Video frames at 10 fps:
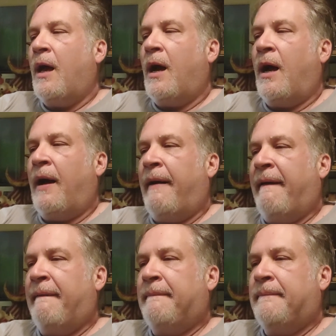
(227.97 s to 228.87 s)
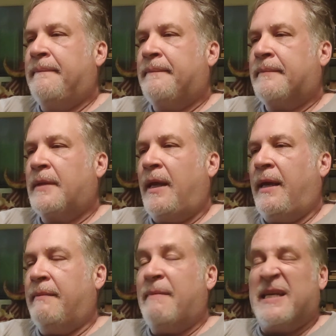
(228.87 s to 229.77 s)

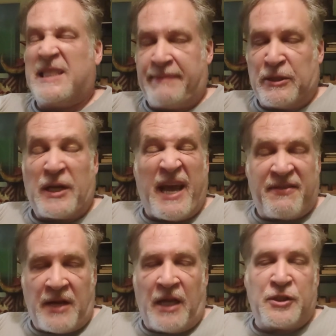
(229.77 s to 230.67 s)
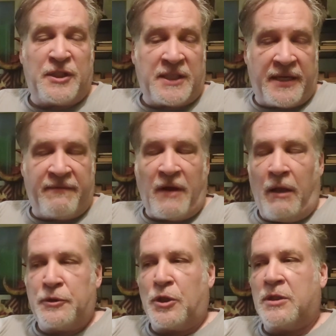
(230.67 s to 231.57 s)
And especially ethnology, study of
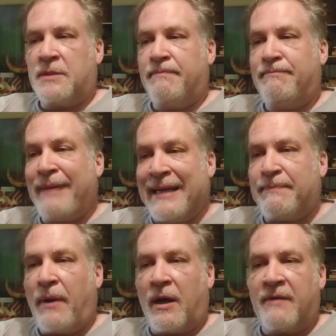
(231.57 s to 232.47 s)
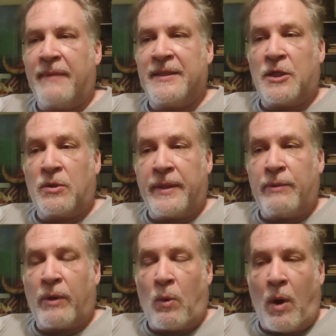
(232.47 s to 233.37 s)
cultures. But part of my degree
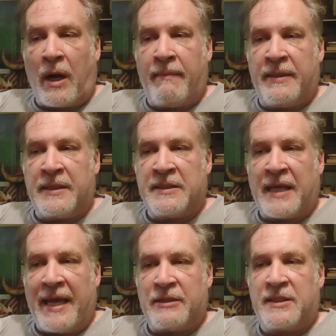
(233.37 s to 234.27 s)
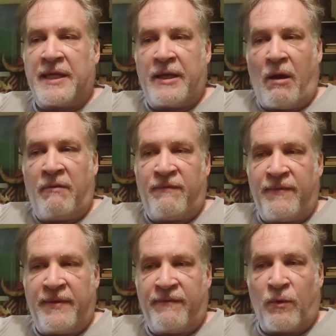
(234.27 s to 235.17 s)
requirement is I had to study all
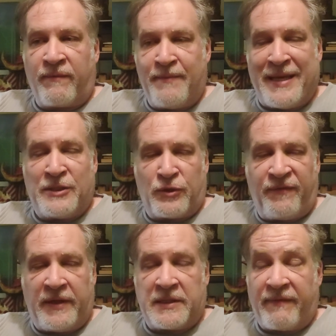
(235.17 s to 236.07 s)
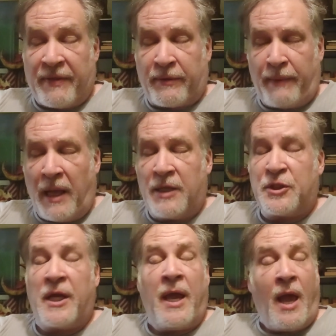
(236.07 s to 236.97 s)
the four major fields of
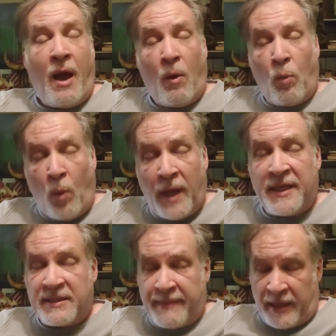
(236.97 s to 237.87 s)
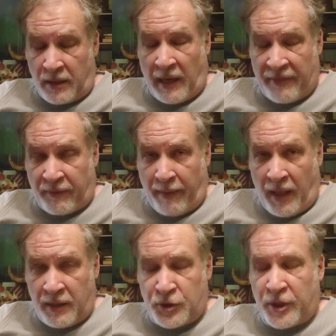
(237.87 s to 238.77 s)
anthropology. One is medical
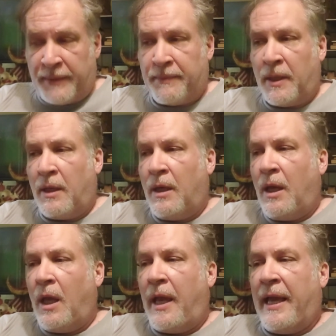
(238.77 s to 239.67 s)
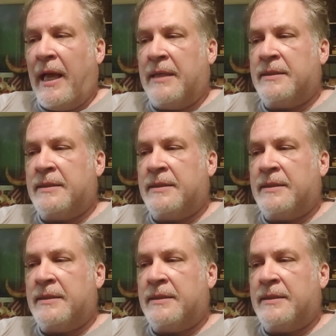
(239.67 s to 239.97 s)
anthropology. And